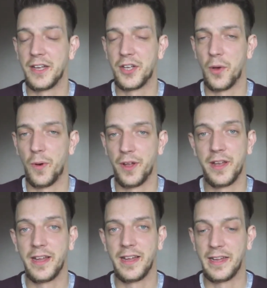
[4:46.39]
so
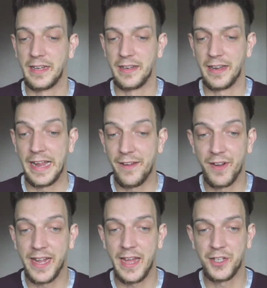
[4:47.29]
on, and
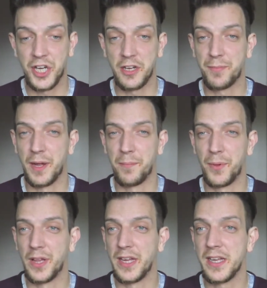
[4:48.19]
even getting chased by
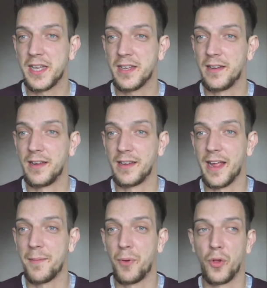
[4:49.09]
police and
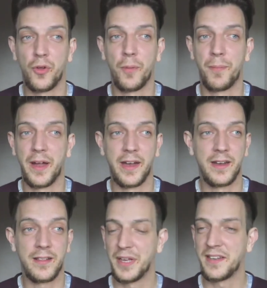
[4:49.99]
getting pulled up by
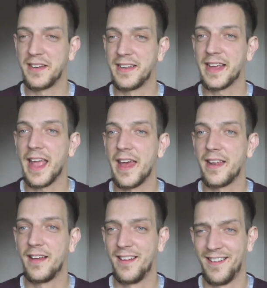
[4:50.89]
a PC dickhead.